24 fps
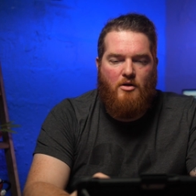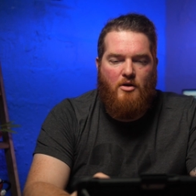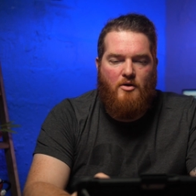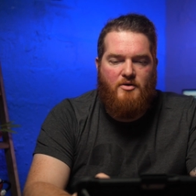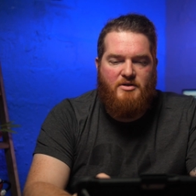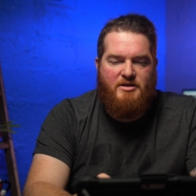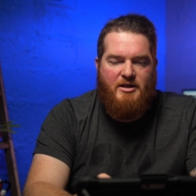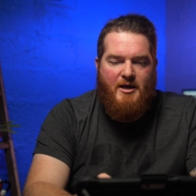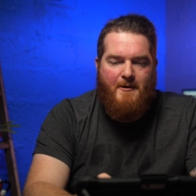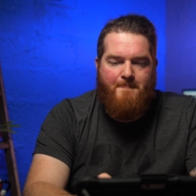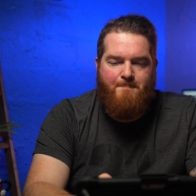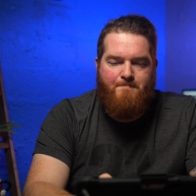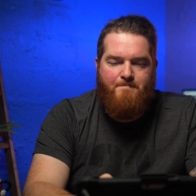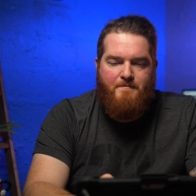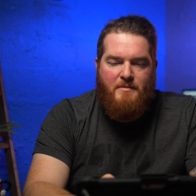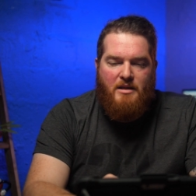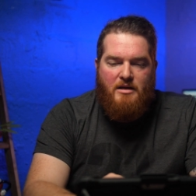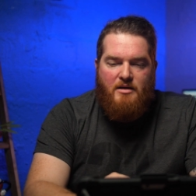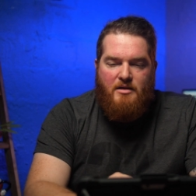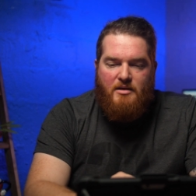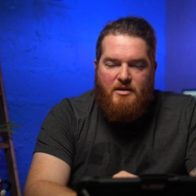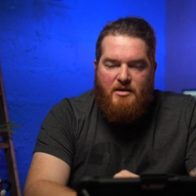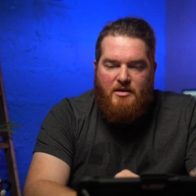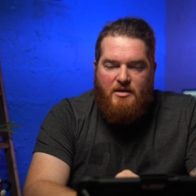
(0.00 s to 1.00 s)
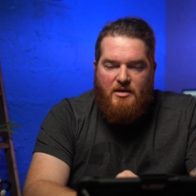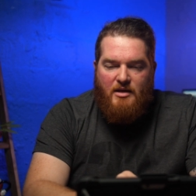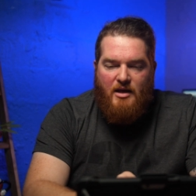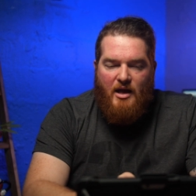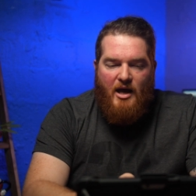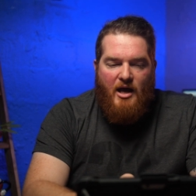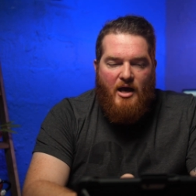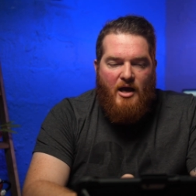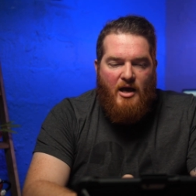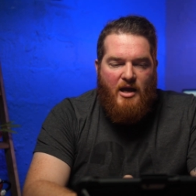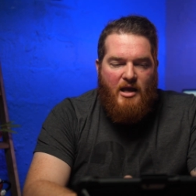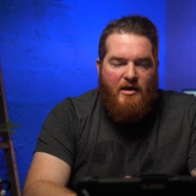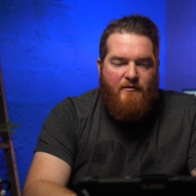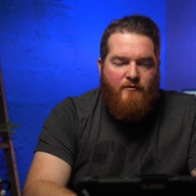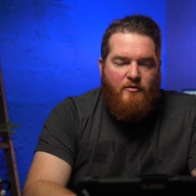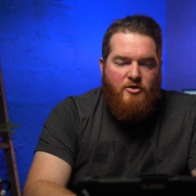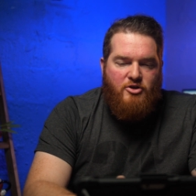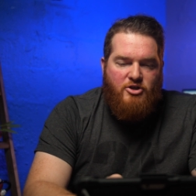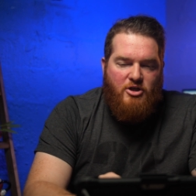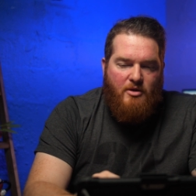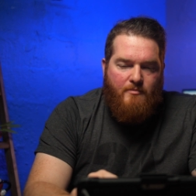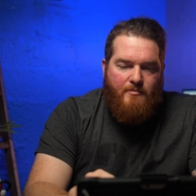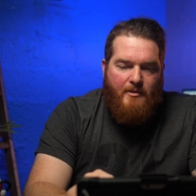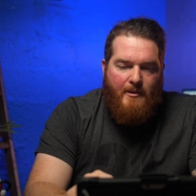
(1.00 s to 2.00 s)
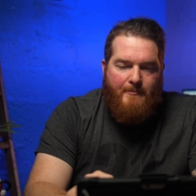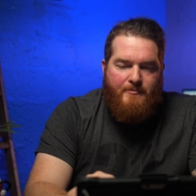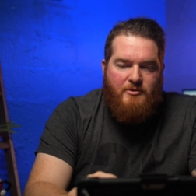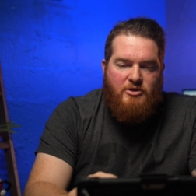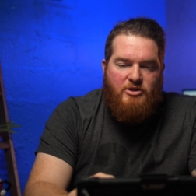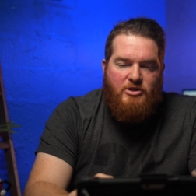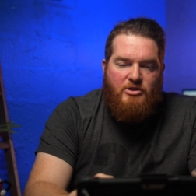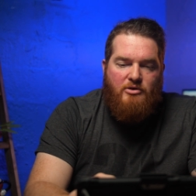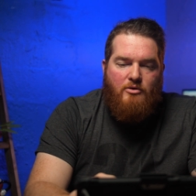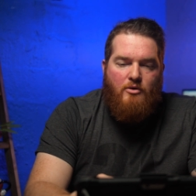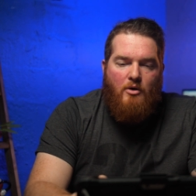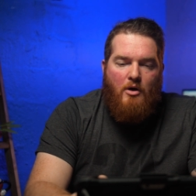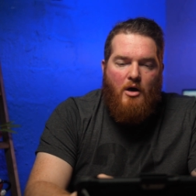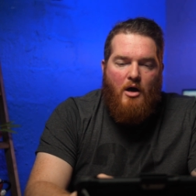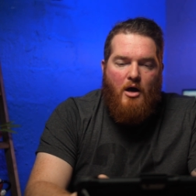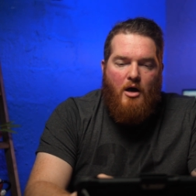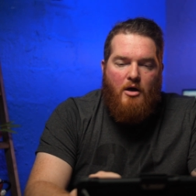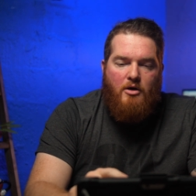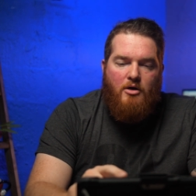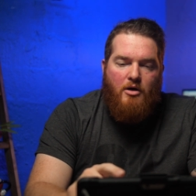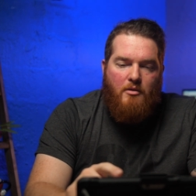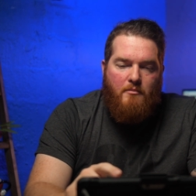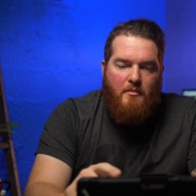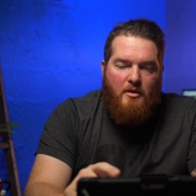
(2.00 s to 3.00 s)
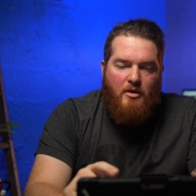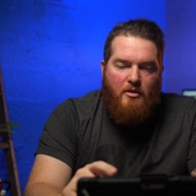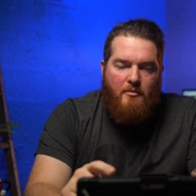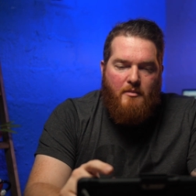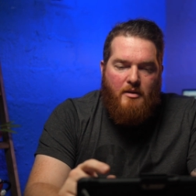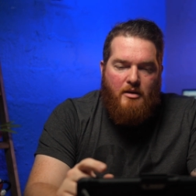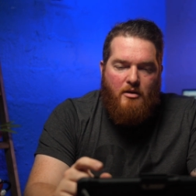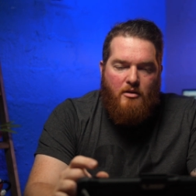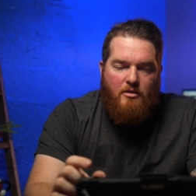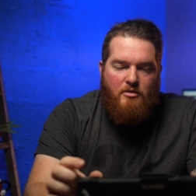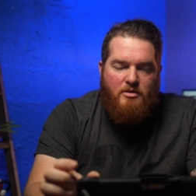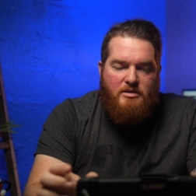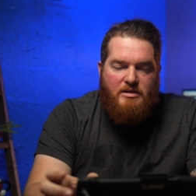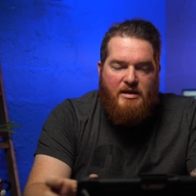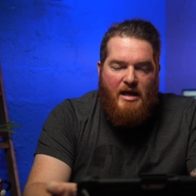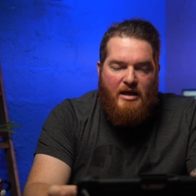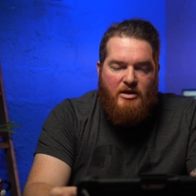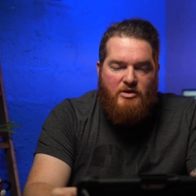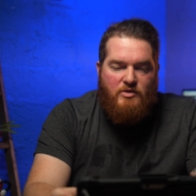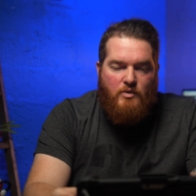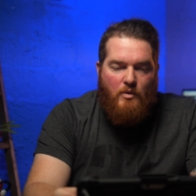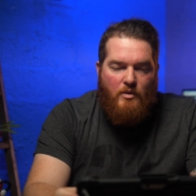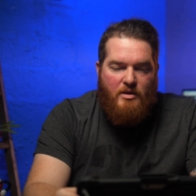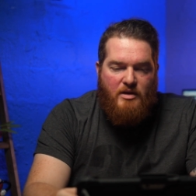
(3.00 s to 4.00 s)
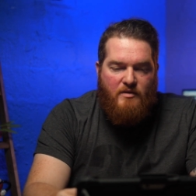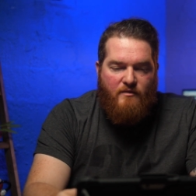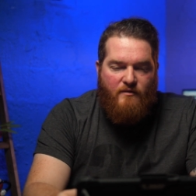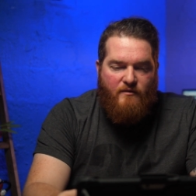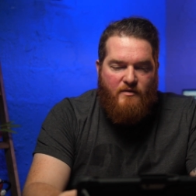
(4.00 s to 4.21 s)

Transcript: a close-up. If we jump up to 100 millimeters at 20